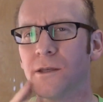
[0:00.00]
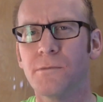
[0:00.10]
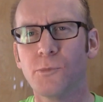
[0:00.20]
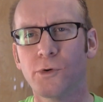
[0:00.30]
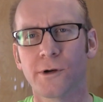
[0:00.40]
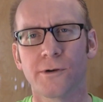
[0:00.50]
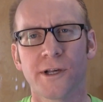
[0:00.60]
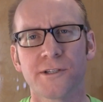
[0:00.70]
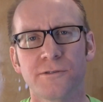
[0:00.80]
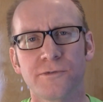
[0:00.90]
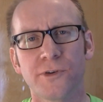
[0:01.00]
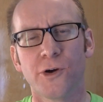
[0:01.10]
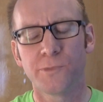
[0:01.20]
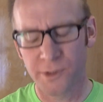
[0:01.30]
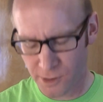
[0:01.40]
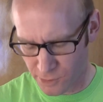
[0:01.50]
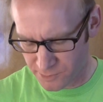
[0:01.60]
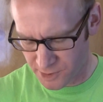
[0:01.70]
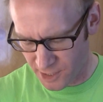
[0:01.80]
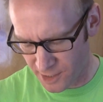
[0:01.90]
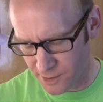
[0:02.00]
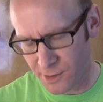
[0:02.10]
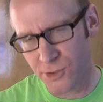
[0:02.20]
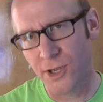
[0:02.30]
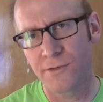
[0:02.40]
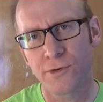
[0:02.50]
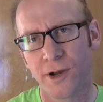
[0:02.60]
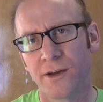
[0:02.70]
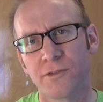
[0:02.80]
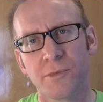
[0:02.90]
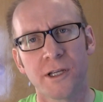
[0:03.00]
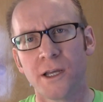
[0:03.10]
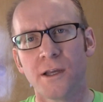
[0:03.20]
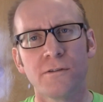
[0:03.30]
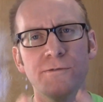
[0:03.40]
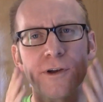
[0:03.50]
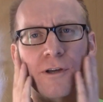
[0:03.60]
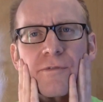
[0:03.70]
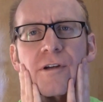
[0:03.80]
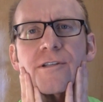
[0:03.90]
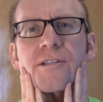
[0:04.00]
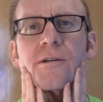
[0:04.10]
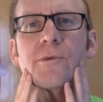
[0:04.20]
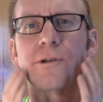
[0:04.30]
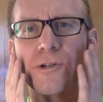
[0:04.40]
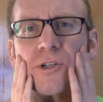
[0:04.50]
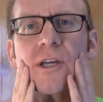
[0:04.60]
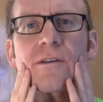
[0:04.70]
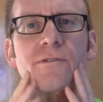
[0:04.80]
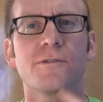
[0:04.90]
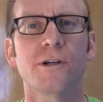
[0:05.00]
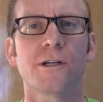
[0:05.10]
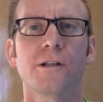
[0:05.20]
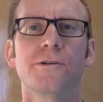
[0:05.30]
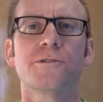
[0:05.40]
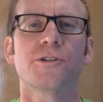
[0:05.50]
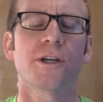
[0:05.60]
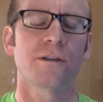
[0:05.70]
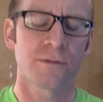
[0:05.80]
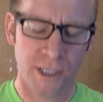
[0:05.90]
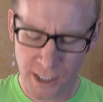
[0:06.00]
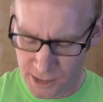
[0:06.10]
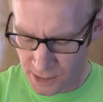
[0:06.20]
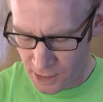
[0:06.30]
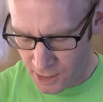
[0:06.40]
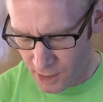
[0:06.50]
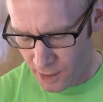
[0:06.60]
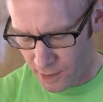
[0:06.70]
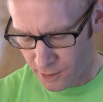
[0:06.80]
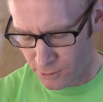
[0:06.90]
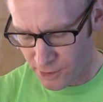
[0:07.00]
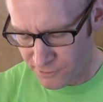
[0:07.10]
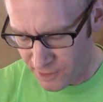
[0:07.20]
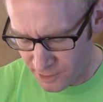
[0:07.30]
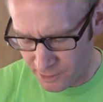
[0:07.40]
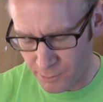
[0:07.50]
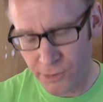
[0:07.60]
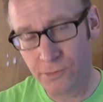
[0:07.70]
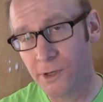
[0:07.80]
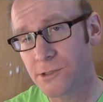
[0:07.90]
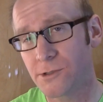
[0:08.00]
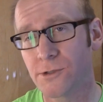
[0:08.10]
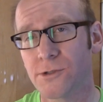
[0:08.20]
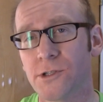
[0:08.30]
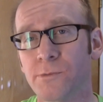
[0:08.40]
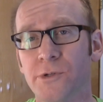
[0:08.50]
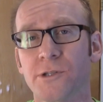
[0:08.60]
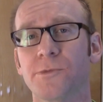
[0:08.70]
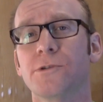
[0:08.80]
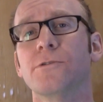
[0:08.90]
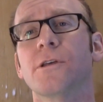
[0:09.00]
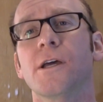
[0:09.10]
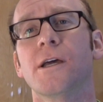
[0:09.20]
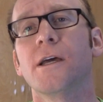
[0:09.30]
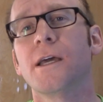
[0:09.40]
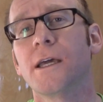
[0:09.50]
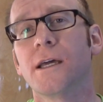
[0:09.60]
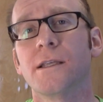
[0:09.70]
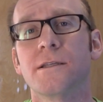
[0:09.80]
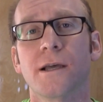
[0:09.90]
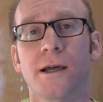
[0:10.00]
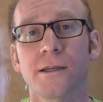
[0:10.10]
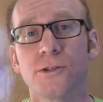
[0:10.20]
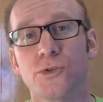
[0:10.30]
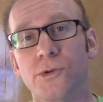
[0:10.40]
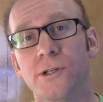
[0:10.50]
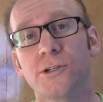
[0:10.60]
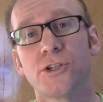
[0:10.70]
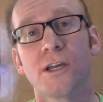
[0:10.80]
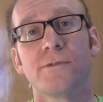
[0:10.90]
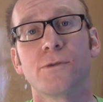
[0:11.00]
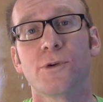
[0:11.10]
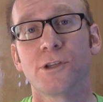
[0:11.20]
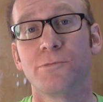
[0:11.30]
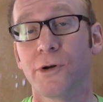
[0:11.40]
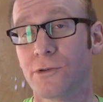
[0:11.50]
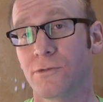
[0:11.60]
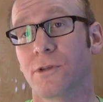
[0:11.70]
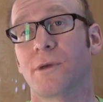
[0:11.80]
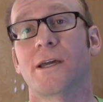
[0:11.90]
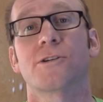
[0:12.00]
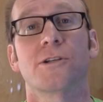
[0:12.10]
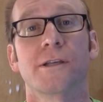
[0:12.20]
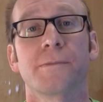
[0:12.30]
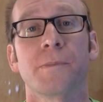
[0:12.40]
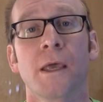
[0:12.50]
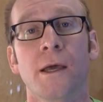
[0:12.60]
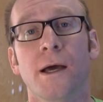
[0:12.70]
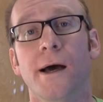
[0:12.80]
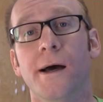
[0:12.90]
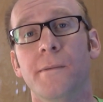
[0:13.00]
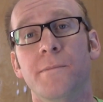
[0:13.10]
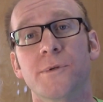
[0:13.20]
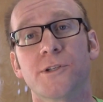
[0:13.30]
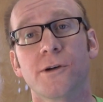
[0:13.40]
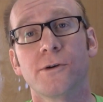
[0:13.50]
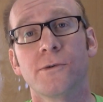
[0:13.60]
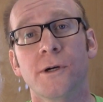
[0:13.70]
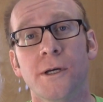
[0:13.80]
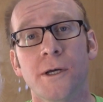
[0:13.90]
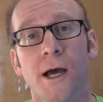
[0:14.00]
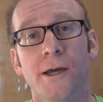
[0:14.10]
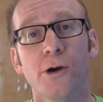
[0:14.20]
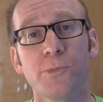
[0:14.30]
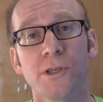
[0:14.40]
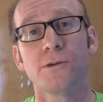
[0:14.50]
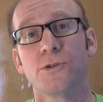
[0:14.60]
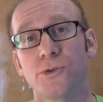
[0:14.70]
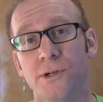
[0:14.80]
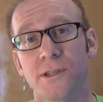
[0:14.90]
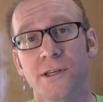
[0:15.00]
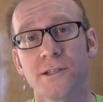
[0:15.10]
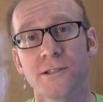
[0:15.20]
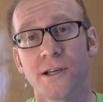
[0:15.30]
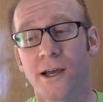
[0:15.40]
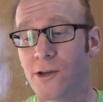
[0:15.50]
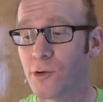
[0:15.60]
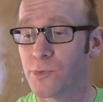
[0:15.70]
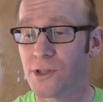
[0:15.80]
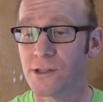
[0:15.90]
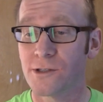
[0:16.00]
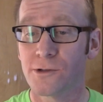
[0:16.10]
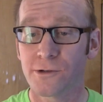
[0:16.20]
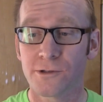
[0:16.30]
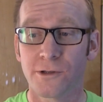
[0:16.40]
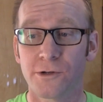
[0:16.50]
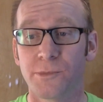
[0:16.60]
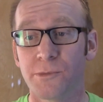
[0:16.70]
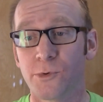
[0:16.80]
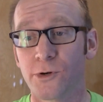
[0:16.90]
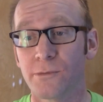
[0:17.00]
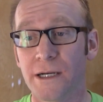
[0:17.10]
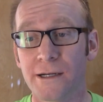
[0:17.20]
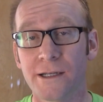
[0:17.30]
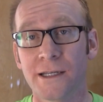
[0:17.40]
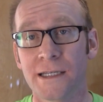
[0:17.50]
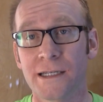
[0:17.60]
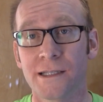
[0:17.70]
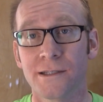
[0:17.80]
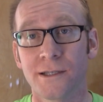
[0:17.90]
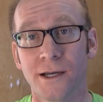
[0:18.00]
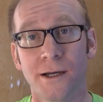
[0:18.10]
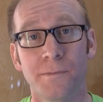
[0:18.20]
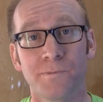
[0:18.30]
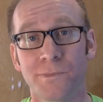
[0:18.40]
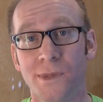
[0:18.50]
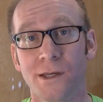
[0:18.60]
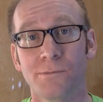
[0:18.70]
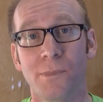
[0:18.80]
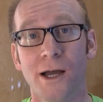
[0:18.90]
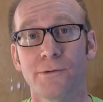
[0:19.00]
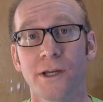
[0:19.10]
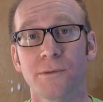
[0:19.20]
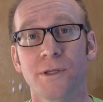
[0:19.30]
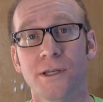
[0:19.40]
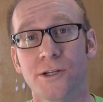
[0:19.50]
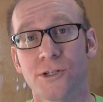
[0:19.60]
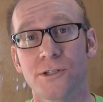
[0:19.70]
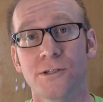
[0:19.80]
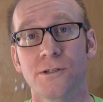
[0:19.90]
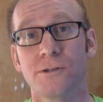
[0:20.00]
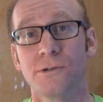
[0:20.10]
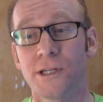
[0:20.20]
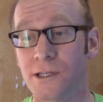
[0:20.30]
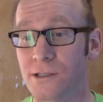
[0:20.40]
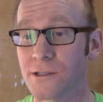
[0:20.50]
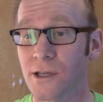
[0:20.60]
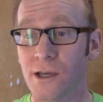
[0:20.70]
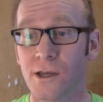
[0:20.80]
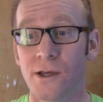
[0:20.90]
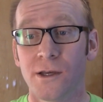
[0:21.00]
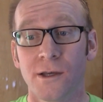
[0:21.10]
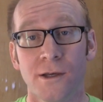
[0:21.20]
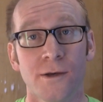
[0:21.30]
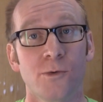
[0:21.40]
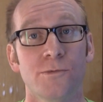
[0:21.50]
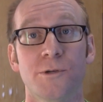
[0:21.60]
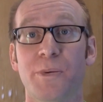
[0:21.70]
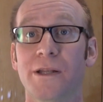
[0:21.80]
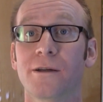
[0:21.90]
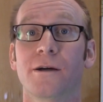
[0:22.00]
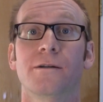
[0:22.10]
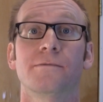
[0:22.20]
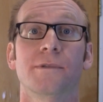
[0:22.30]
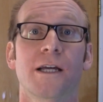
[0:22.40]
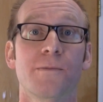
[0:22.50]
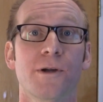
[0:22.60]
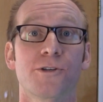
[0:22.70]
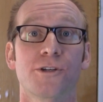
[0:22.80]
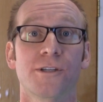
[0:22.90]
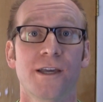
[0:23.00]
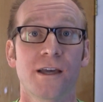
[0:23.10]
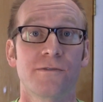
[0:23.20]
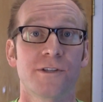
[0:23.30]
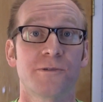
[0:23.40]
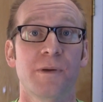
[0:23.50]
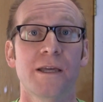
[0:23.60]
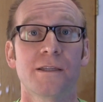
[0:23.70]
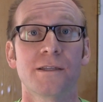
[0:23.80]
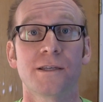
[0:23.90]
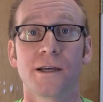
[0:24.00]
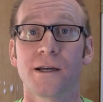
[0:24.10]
more aggressive open comb side than the Shavecraft, but very, very similar shaves, very close shaves, and great feeling. Both razors are super smooth, and I enjoyed shaving with both of them, actually. So I hope that enjoyed this. I hope that you learned a little bit more about it, and my recommendation to you is, depending on how much you have to spend,